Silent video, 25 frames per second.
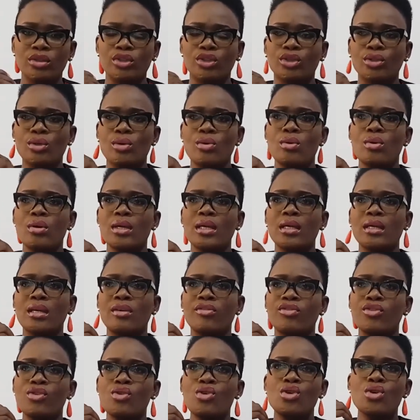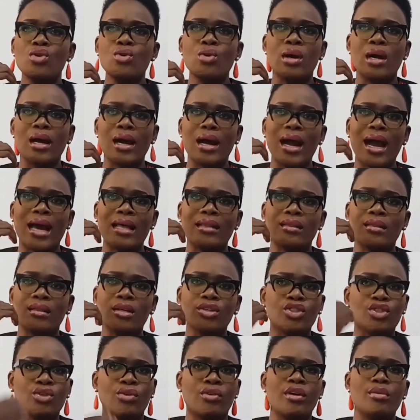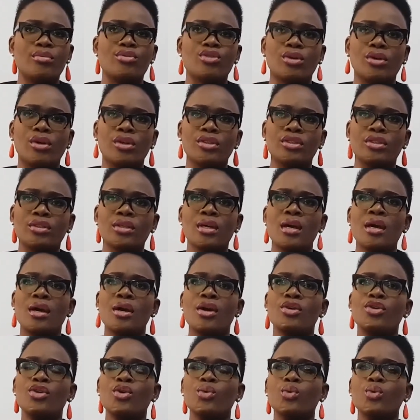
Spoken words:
So if you look at the scriptures, you